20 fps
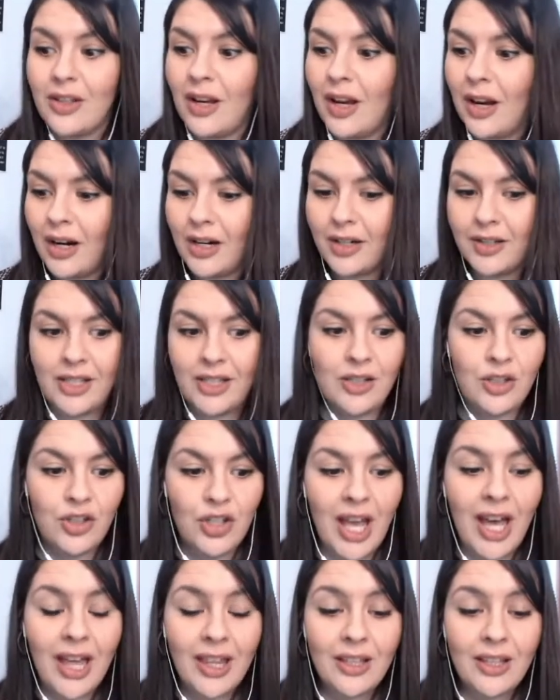are these
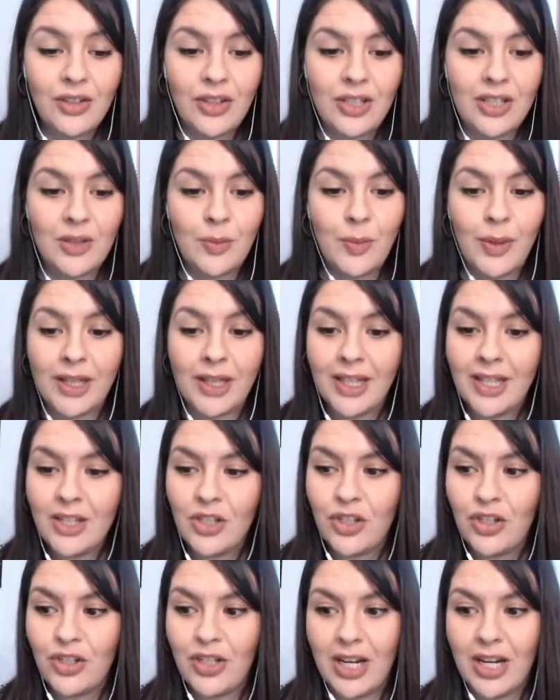challenges, but
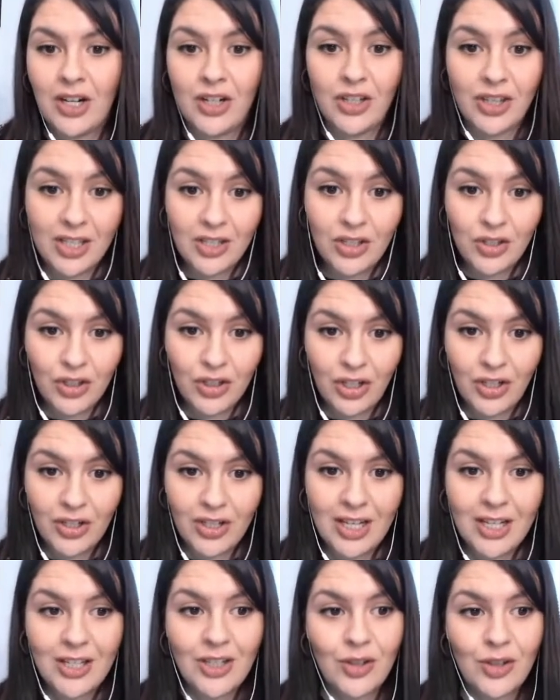let's share this
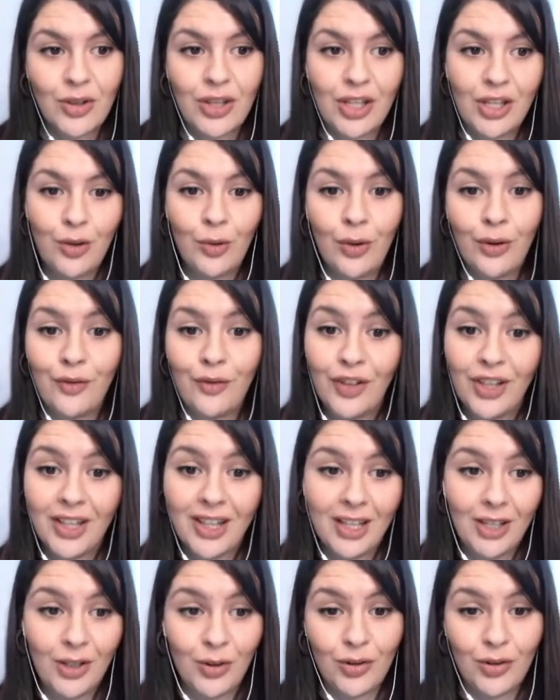journey so that you can feel
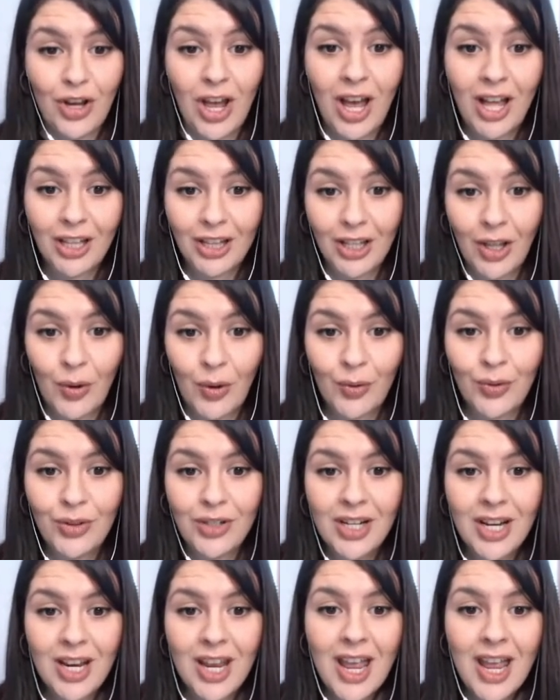like you're not
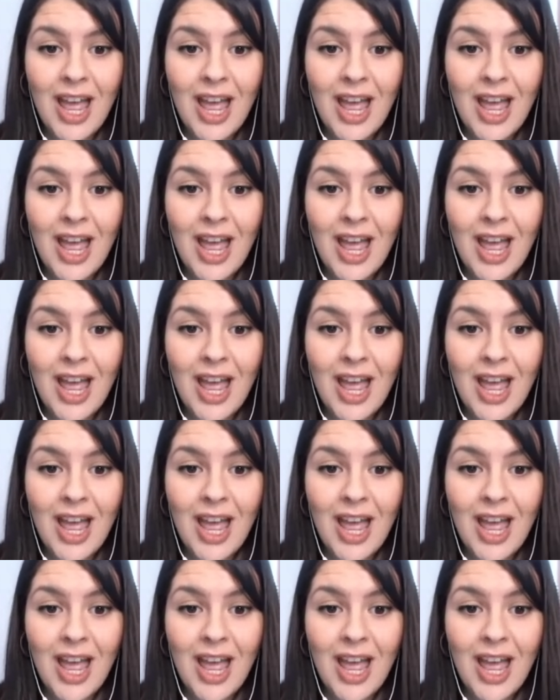alone